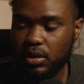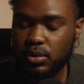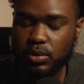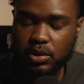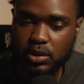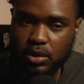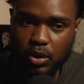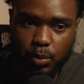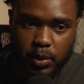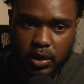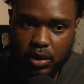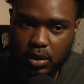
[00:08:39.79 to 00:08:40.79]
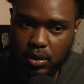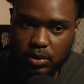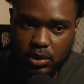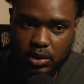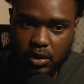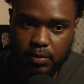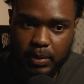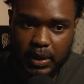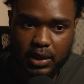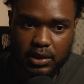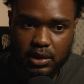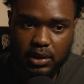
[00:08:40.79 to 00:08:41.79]
you can just open and close the
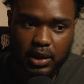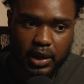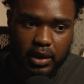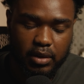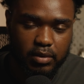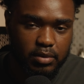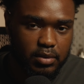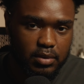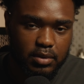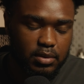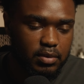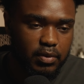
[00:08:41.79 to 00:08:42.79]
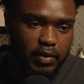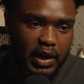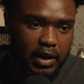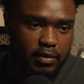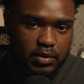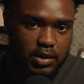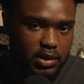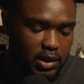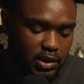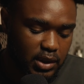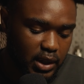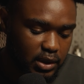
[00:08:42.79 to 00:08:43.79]
softbox in like 5 to 10
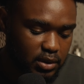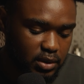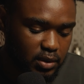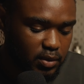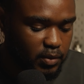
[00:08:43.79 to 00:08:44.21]
seconds.